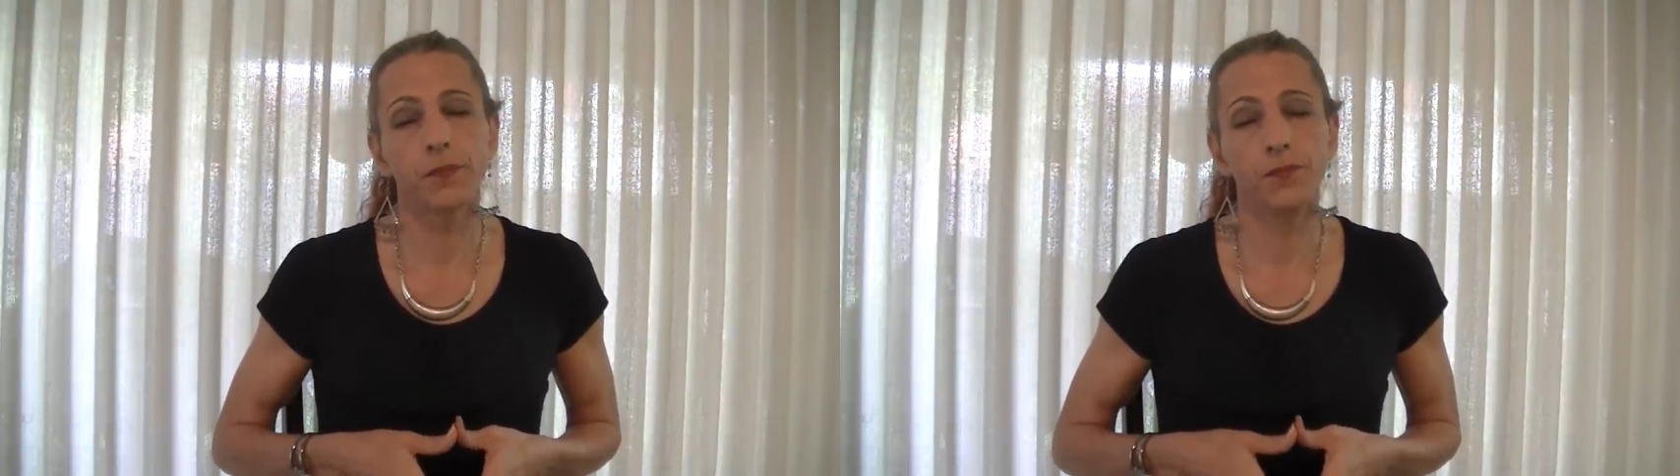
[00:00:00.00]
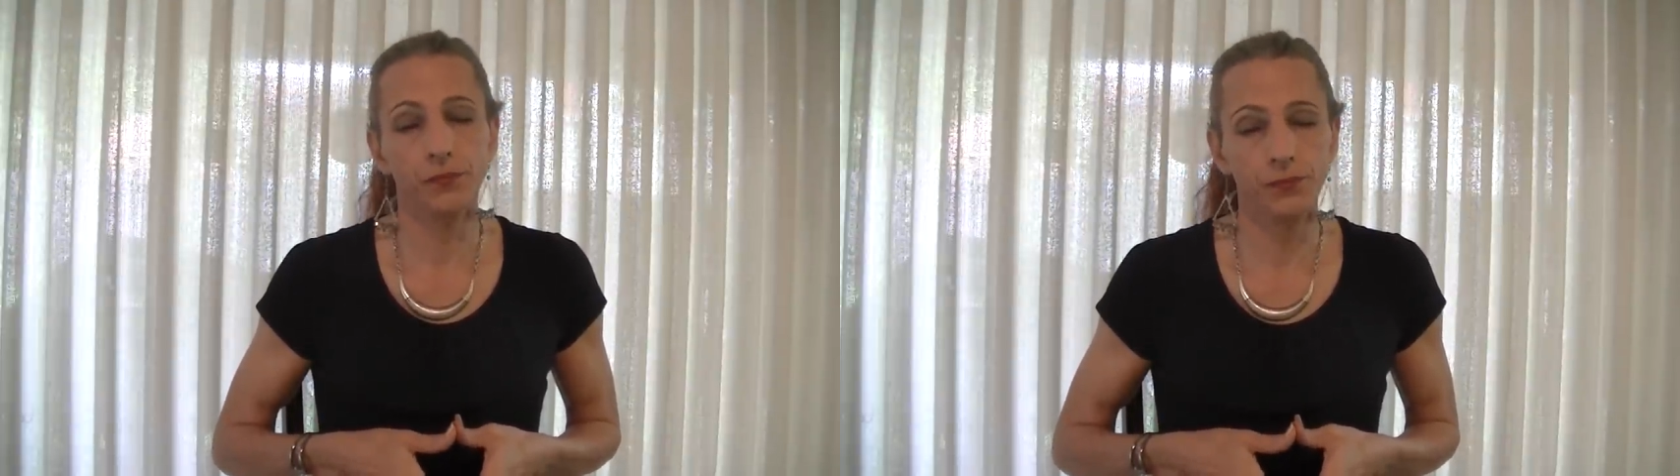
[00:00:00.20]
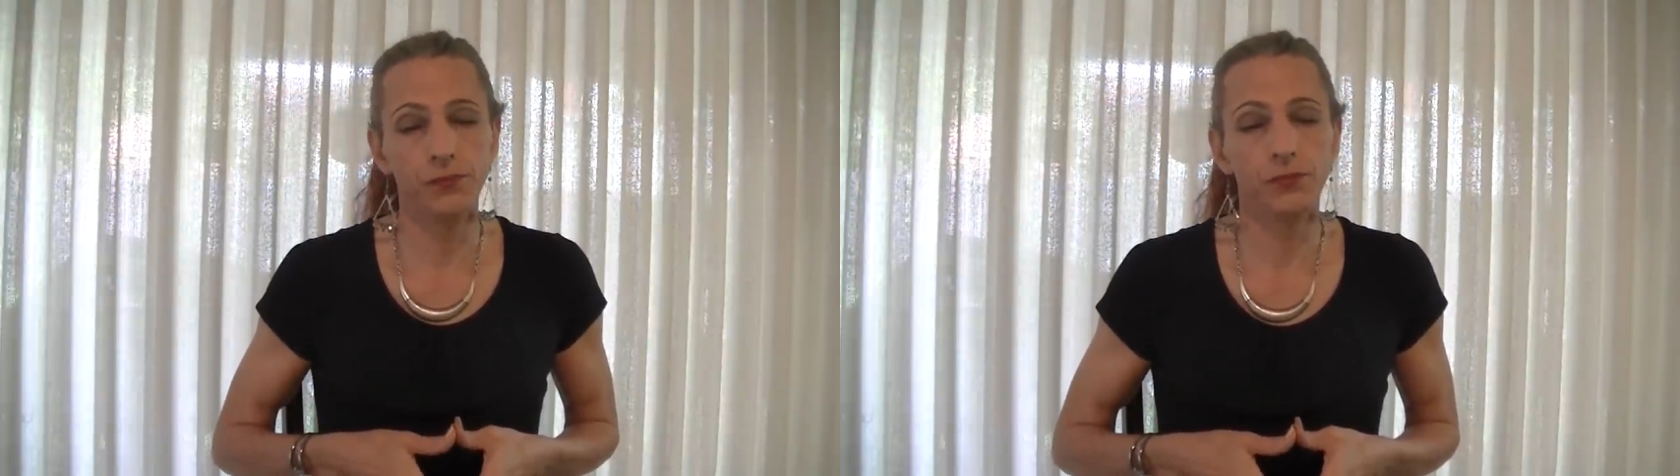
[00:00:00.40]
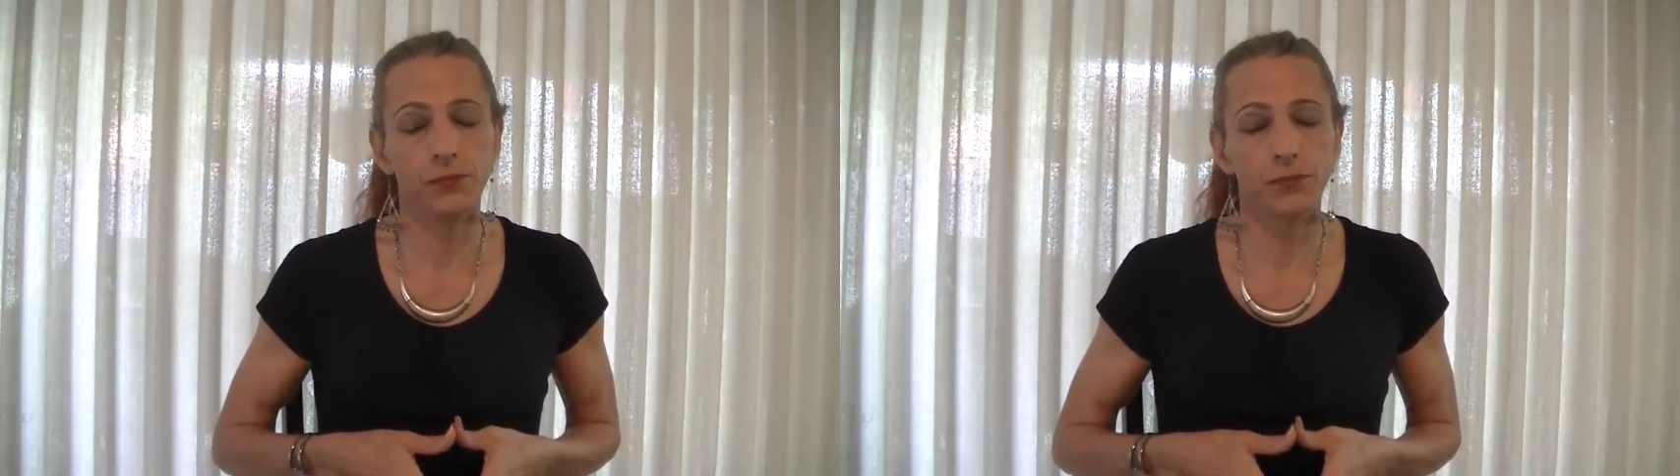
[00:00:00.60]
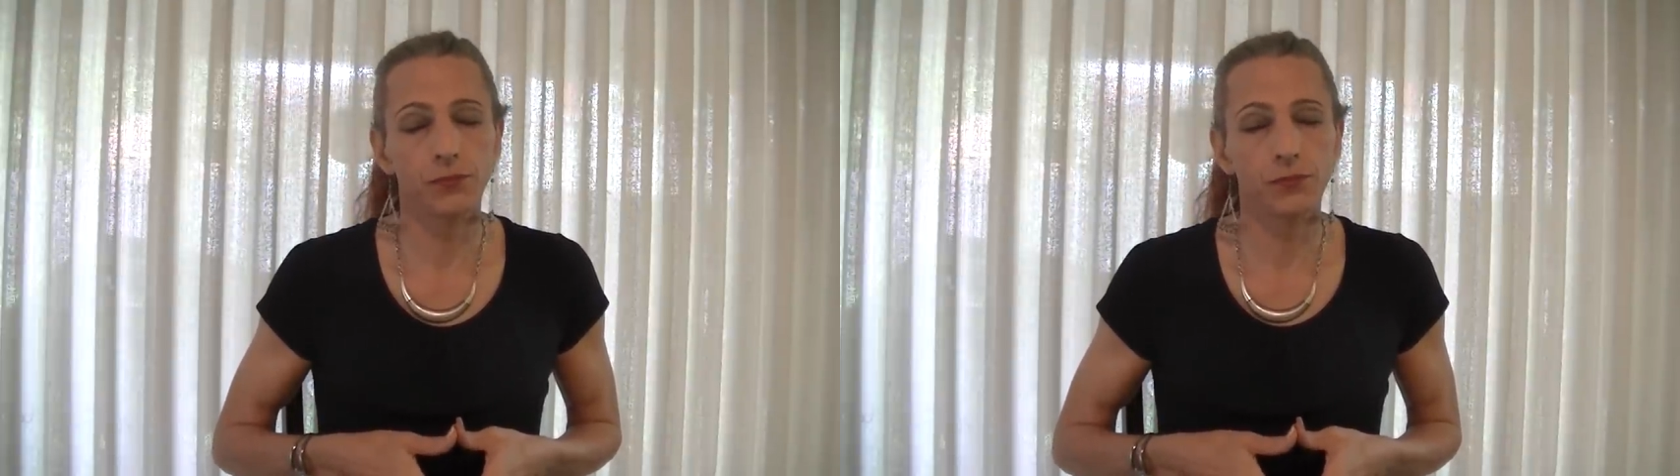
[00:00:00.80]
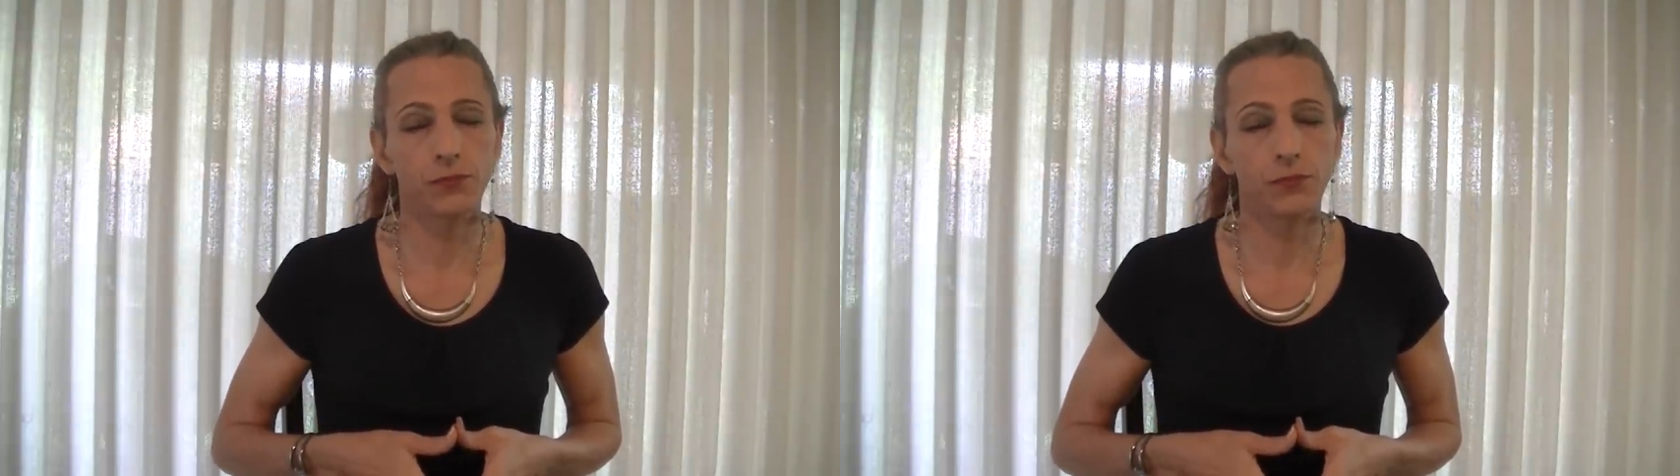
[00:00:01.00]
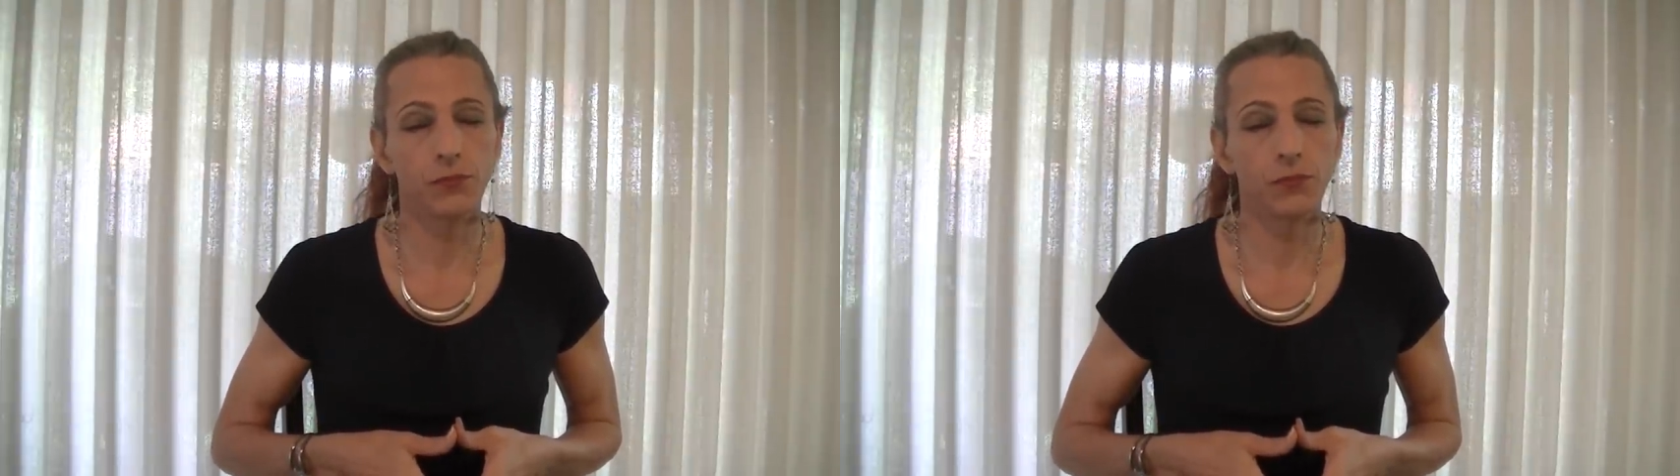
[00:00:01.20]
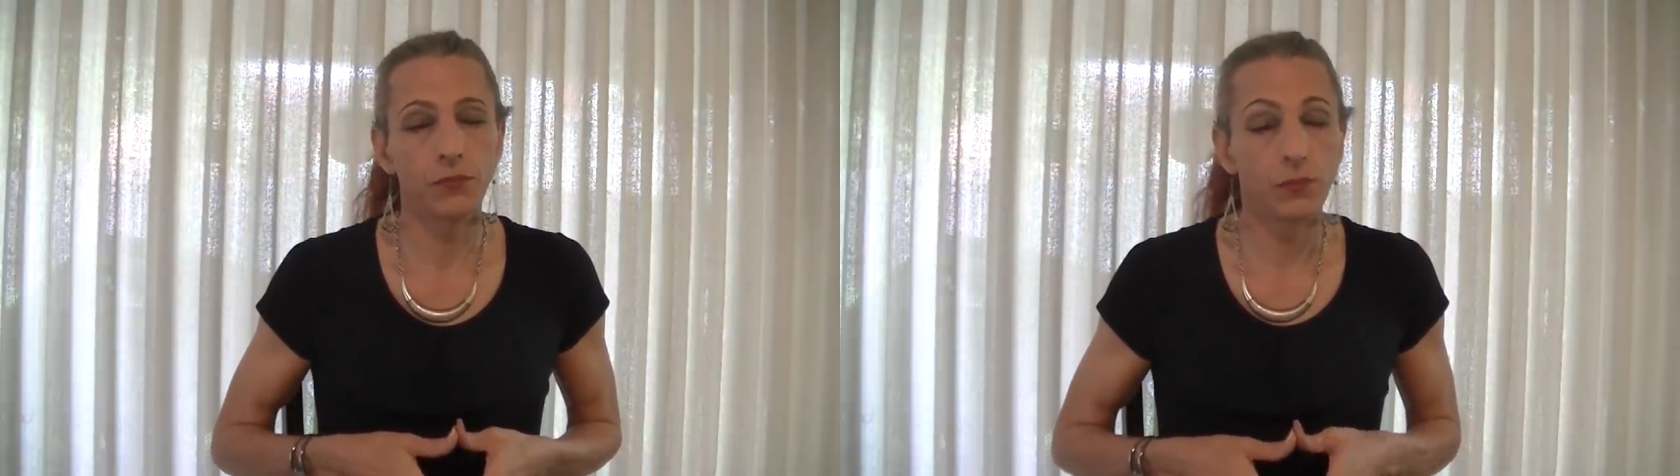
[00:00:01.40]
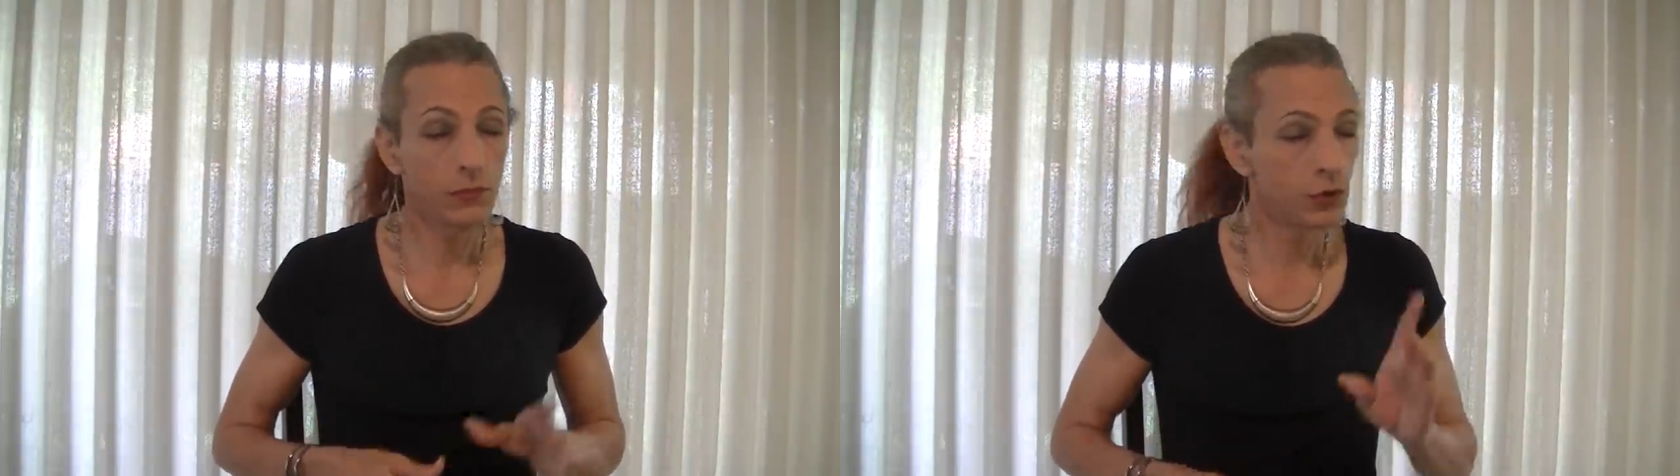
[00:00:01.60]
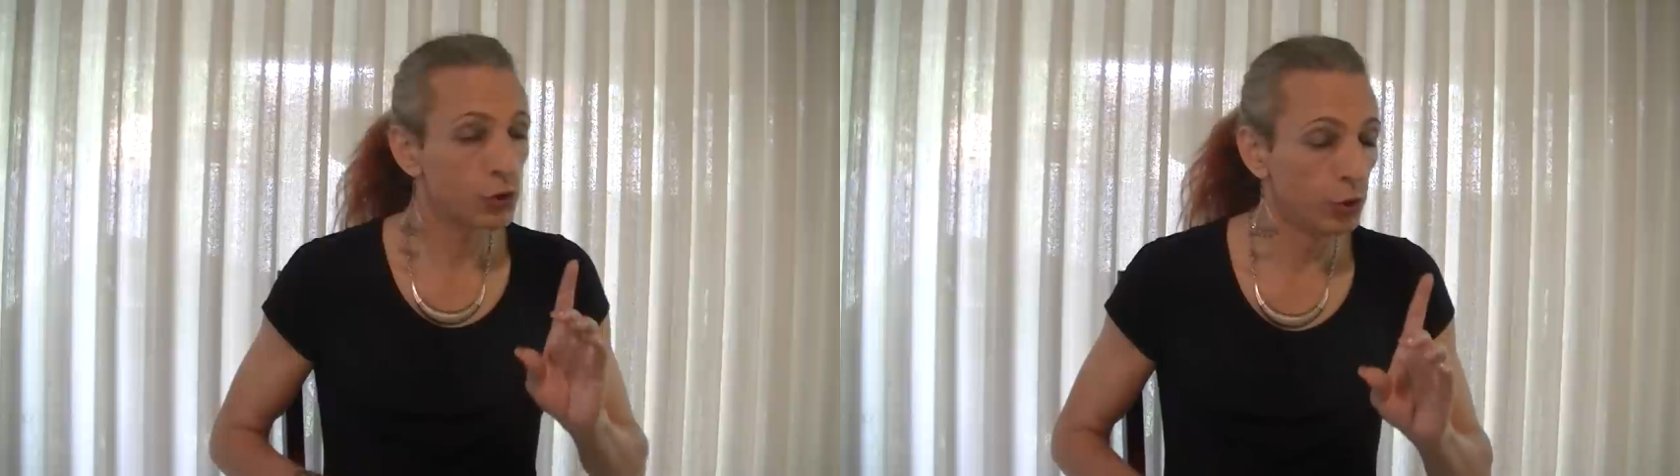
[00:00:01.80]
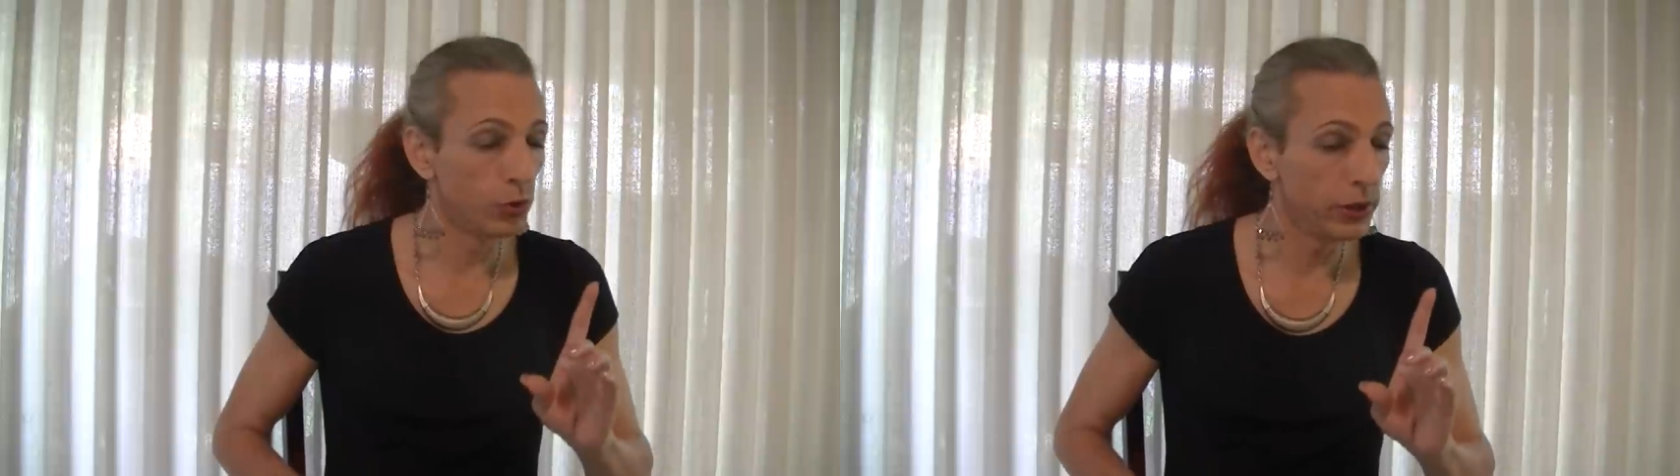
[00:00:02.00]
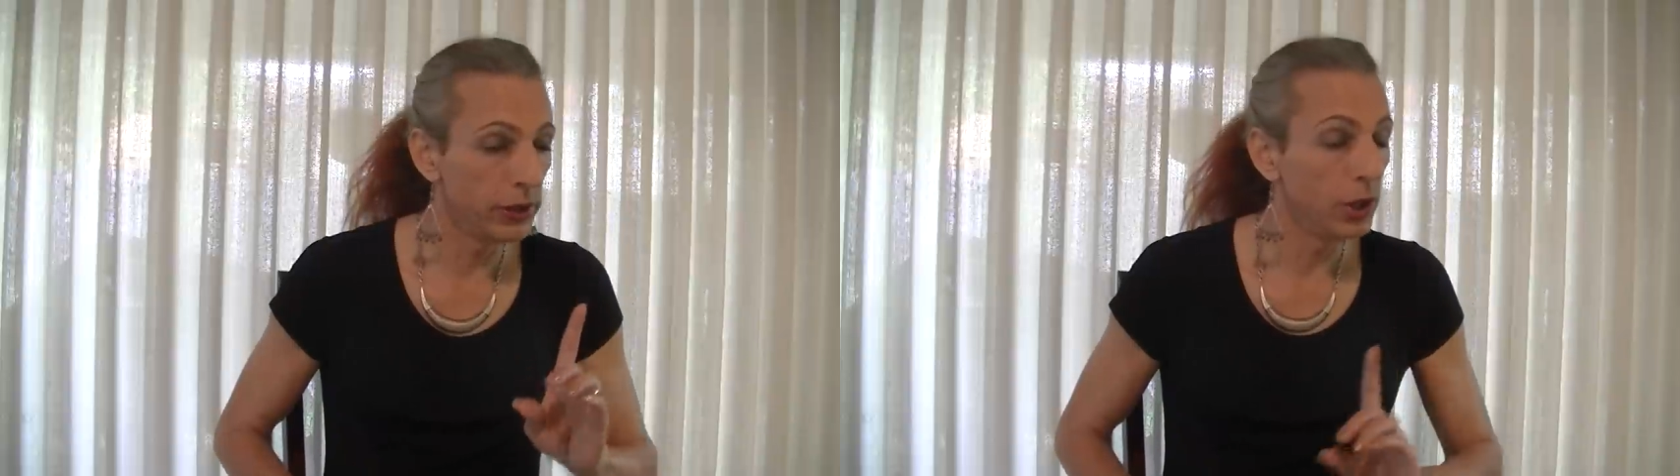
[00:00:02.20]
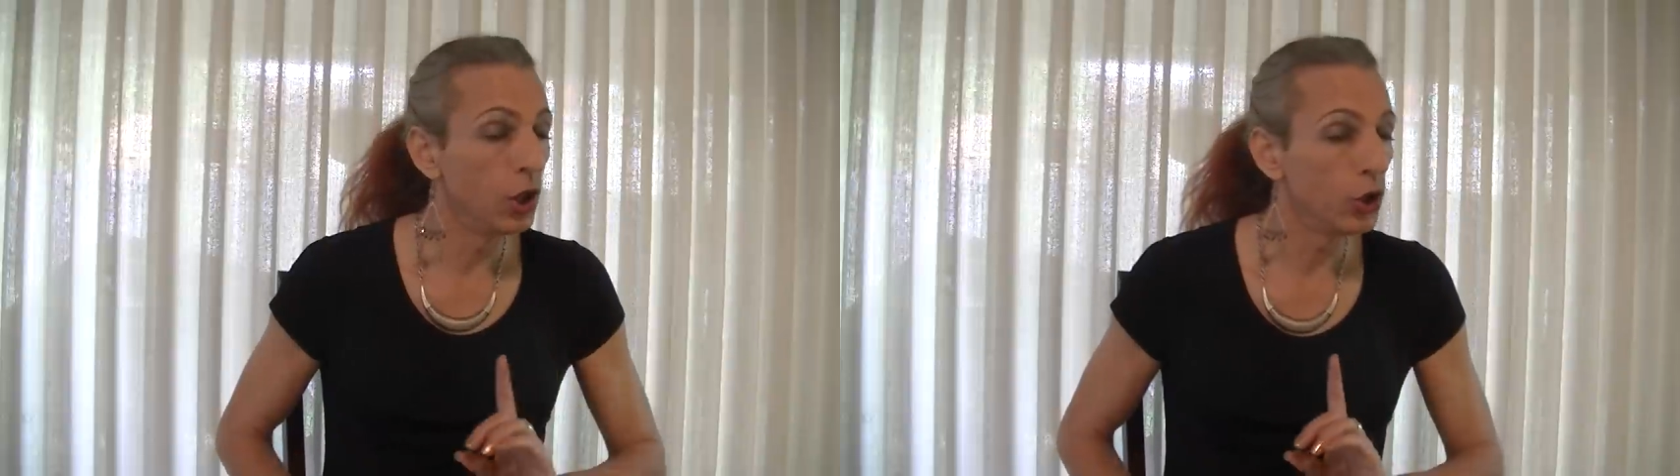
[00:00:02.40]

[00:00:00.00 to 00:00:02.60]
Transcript: Hmm? Truly,